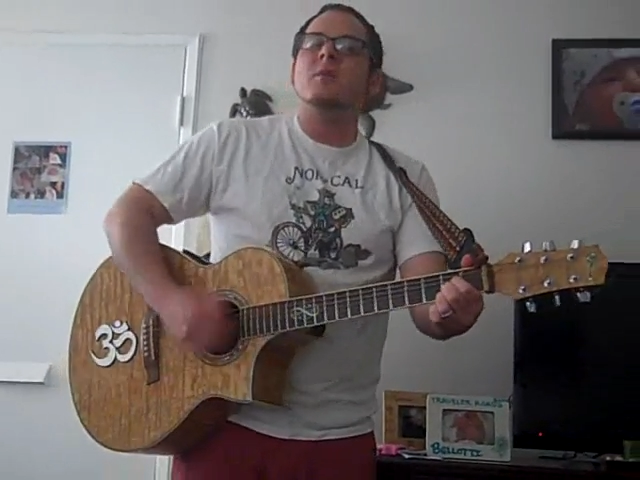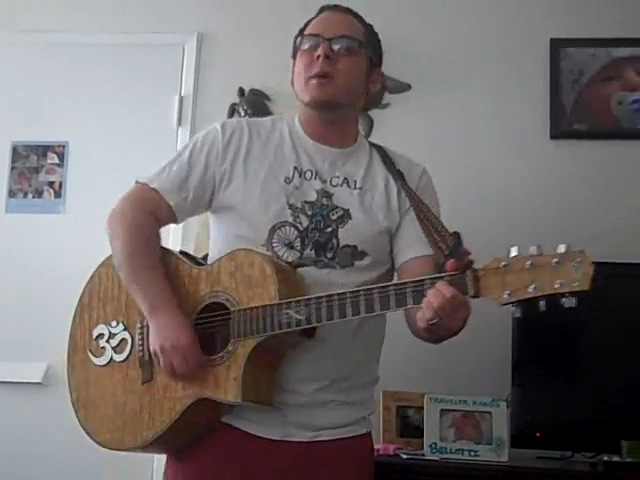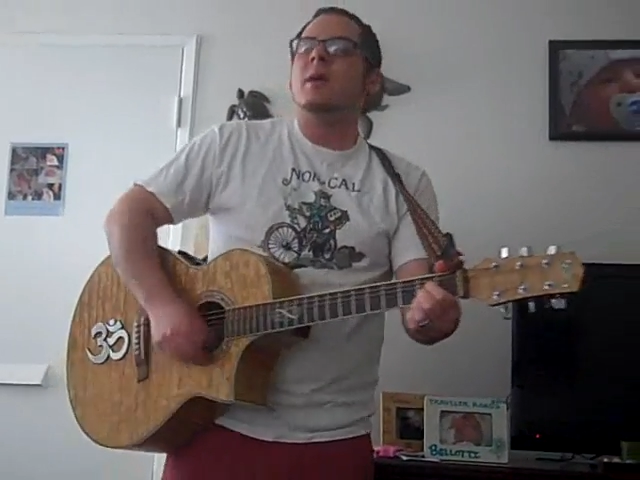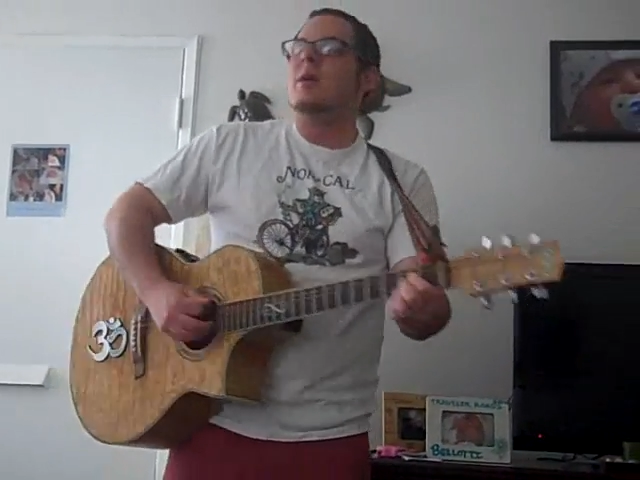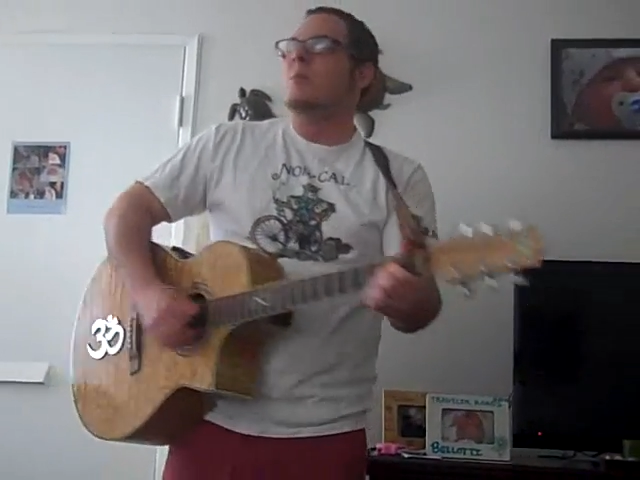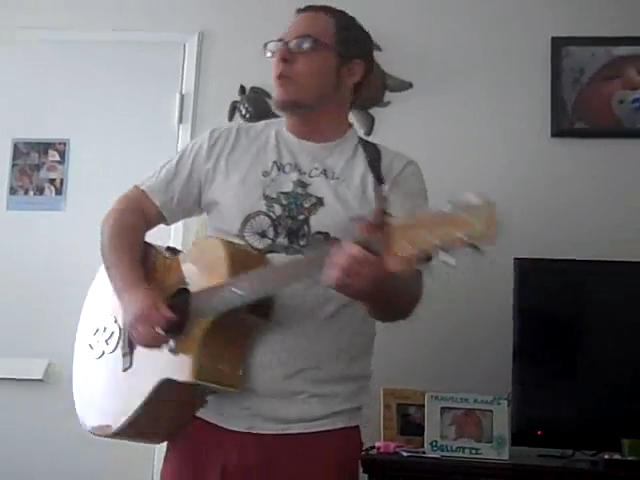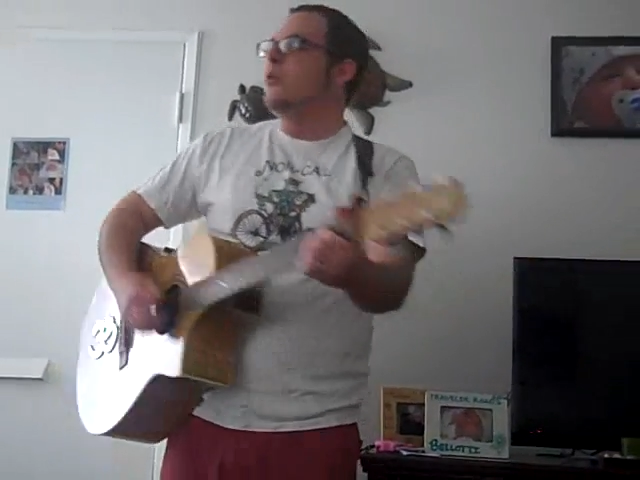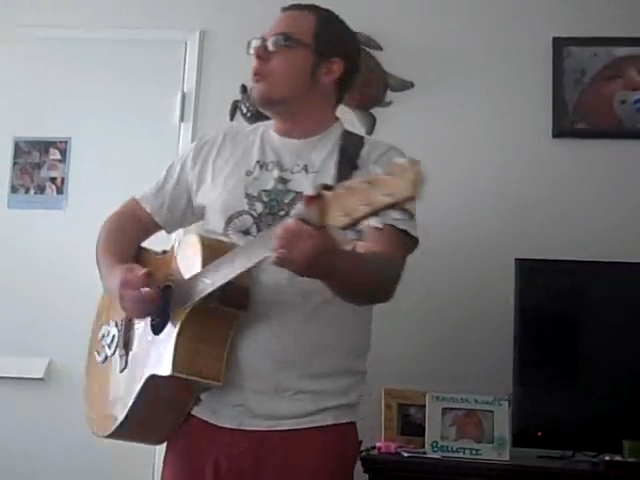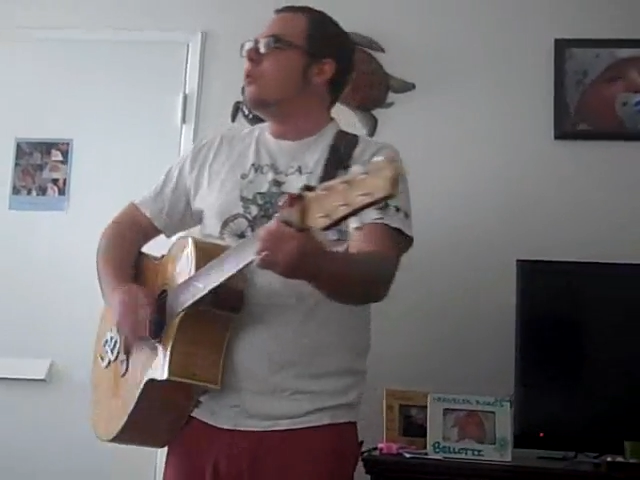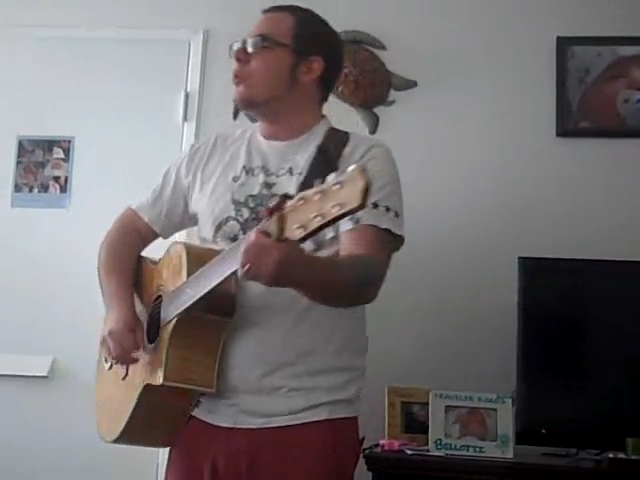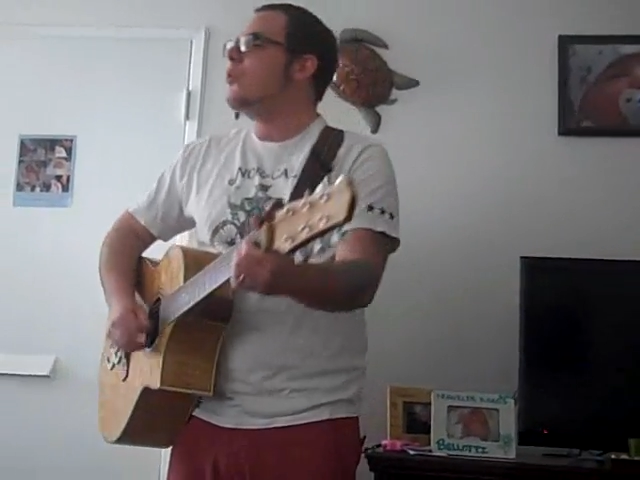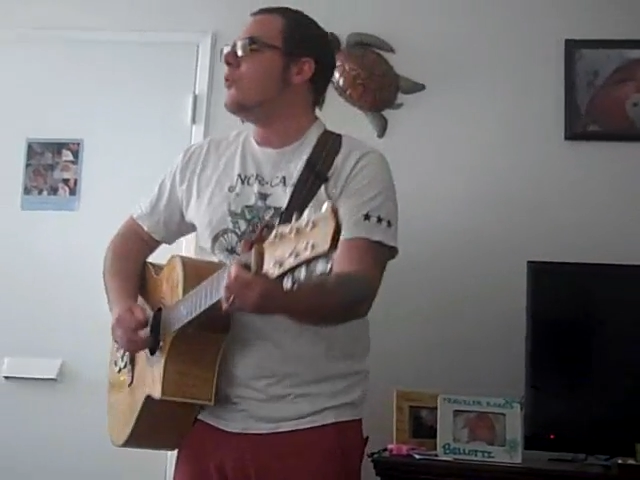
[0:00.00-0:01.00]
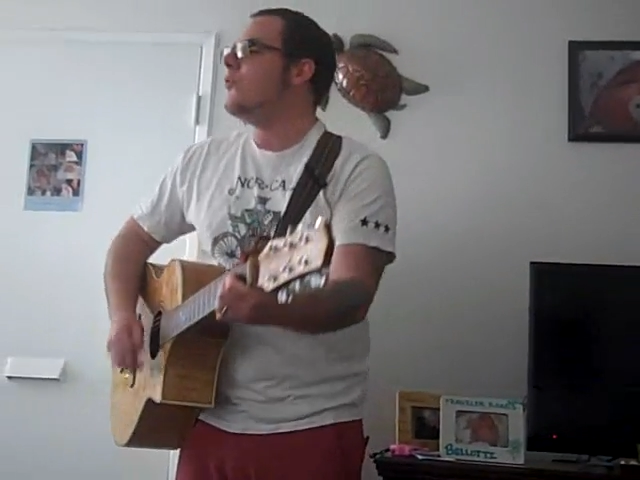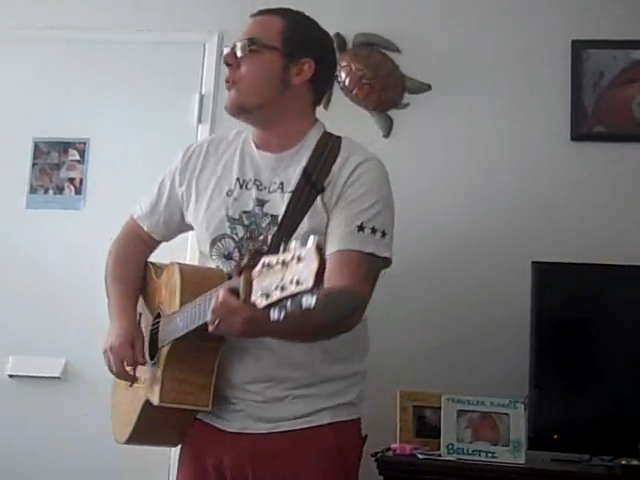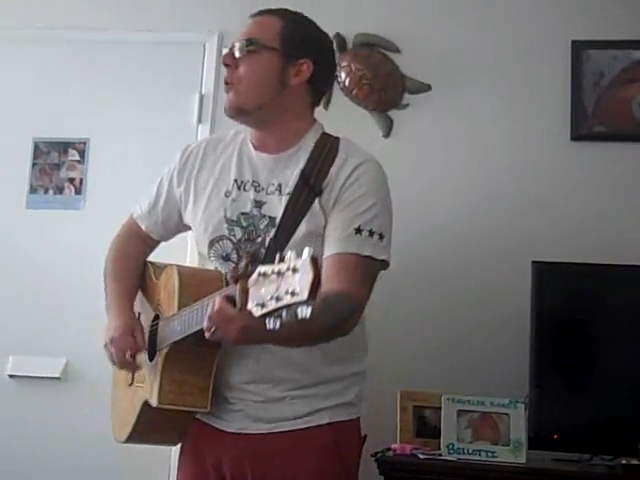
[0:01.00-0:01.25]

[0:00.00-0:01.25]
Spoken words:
well, move